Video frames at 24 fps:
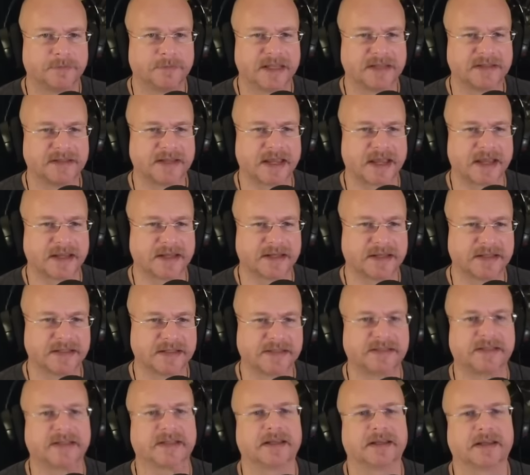
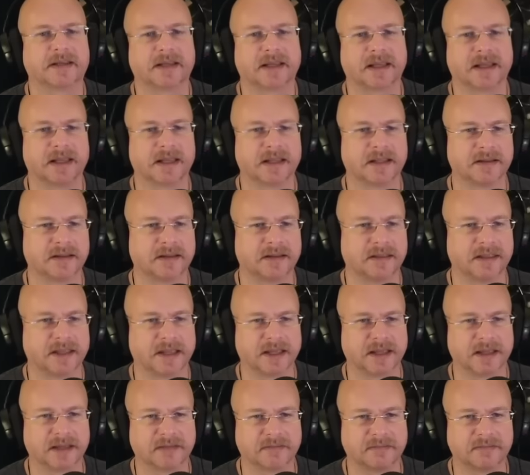antagonistic, and
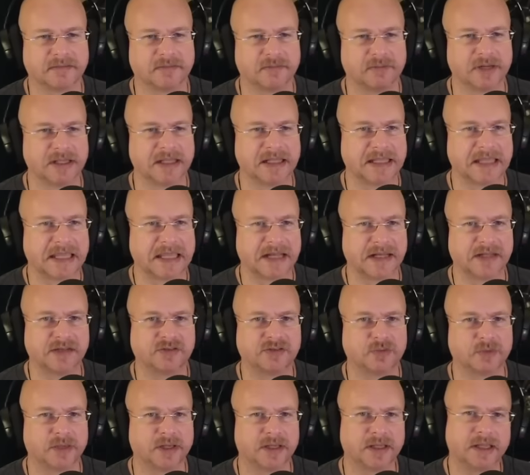they really get
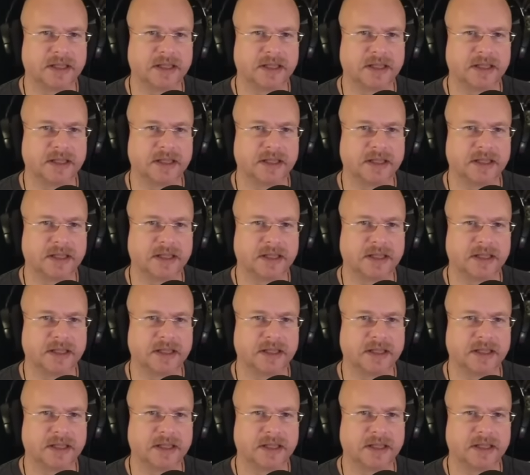into it,